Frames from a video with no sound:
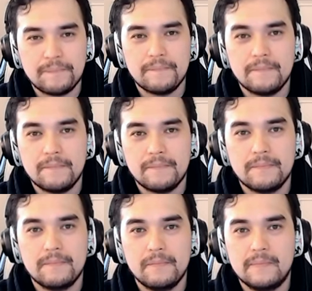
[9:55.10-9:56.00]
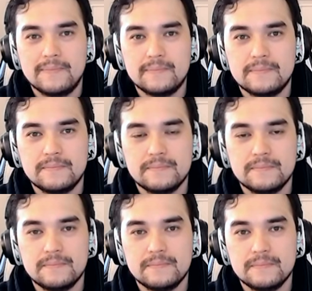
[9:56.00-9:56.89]

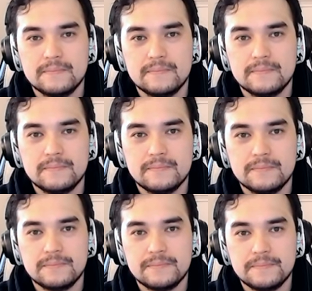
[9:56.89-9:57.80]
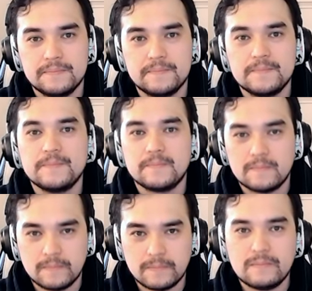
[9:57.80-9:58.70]

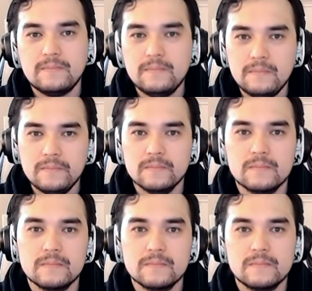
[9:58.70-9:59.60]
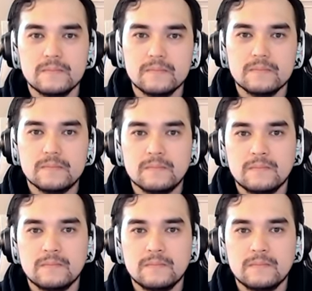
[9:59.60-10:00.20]
This person isn't speaking.